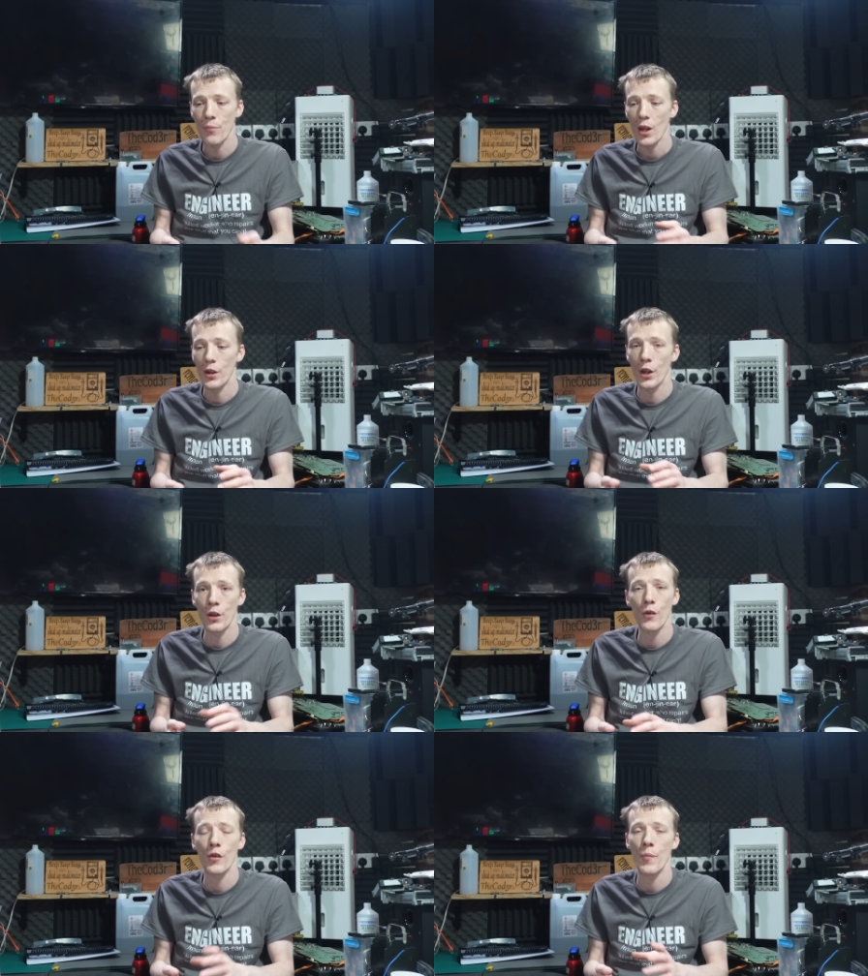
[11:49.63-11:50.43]
You
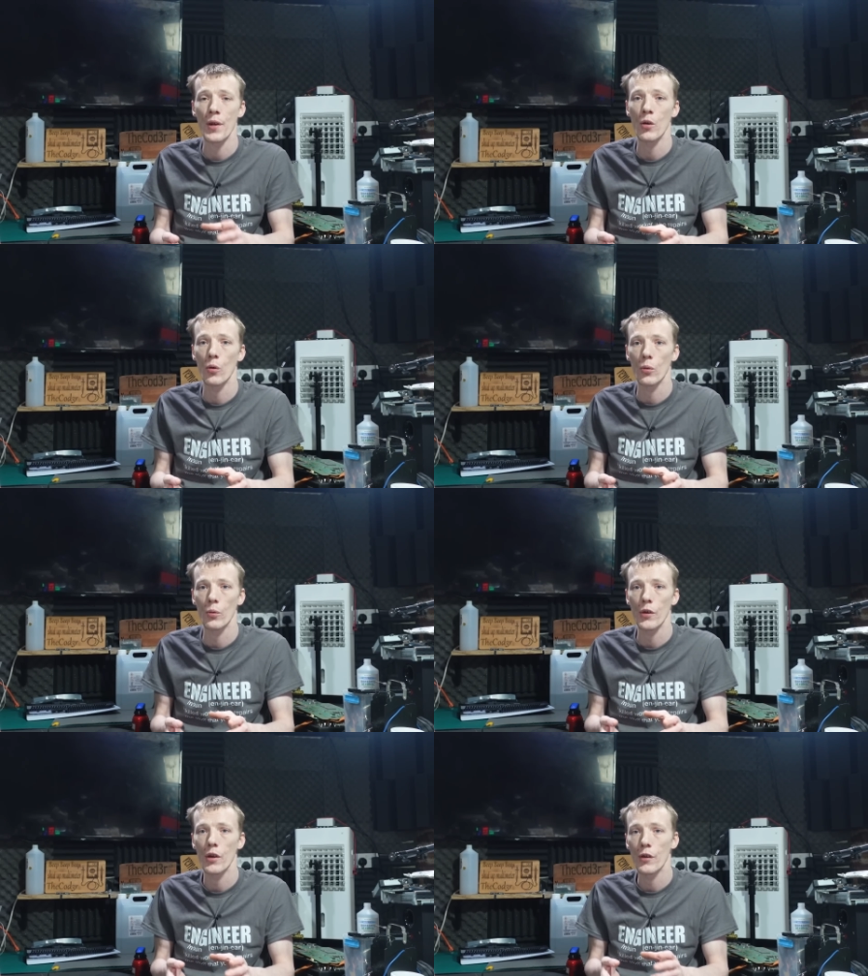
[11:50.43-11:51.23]
can use something
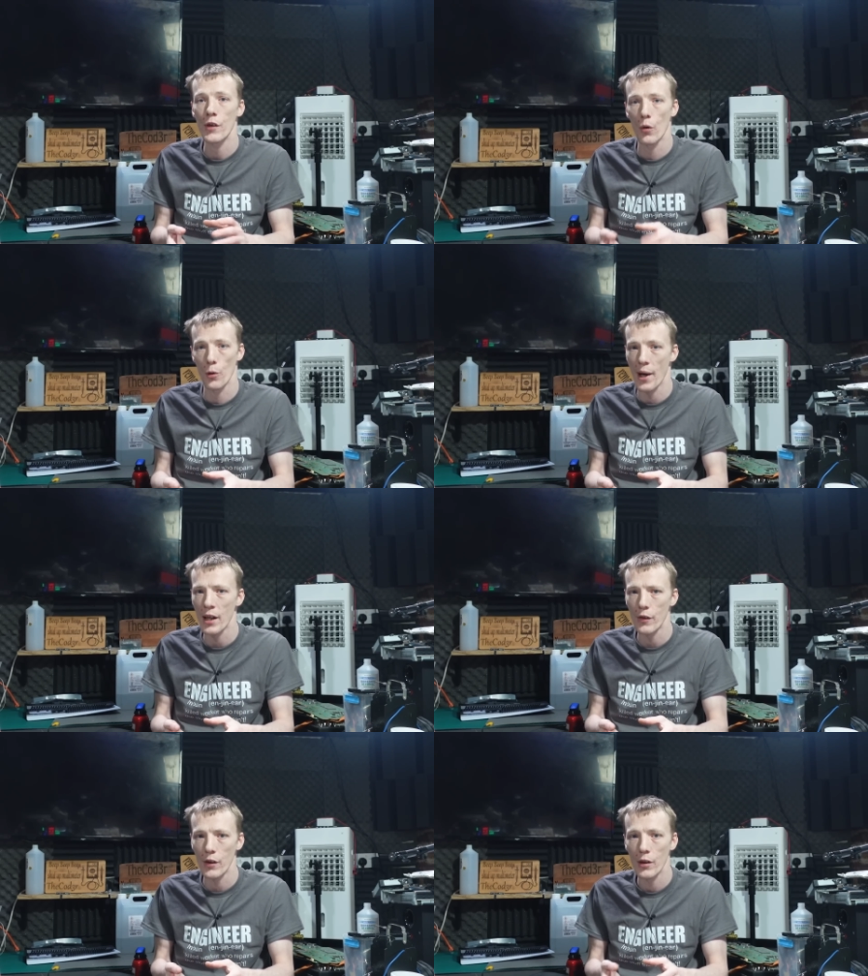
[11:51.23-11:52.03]
called solder
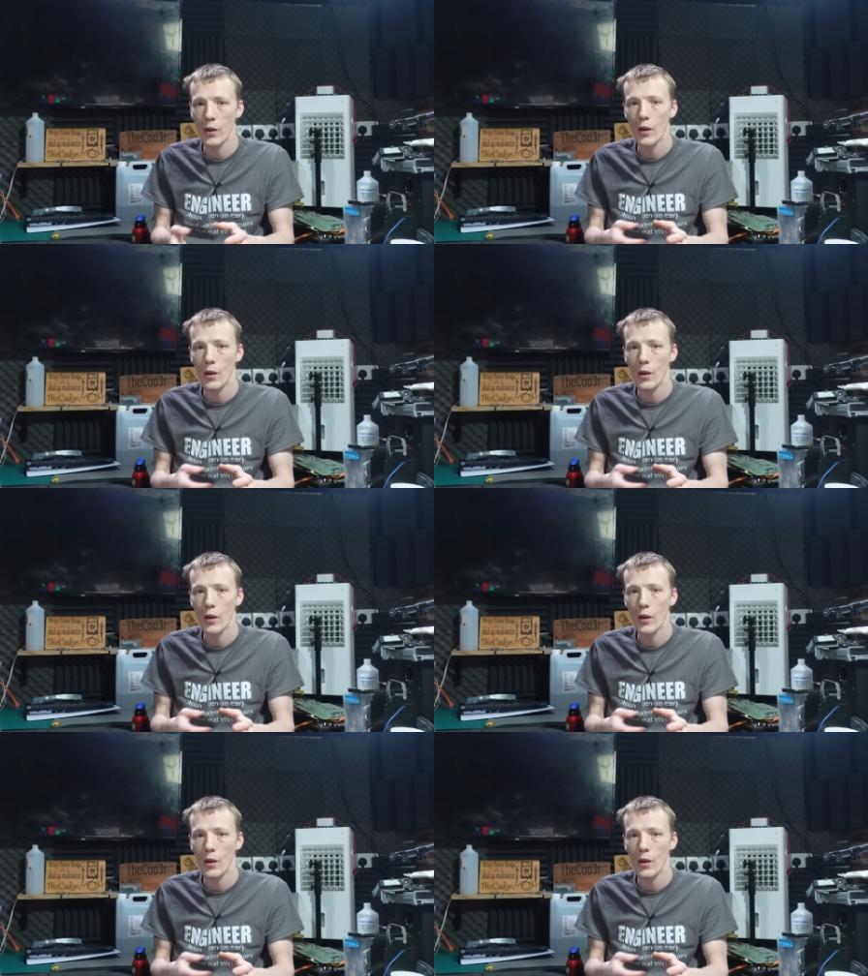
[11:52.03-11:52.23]
mask,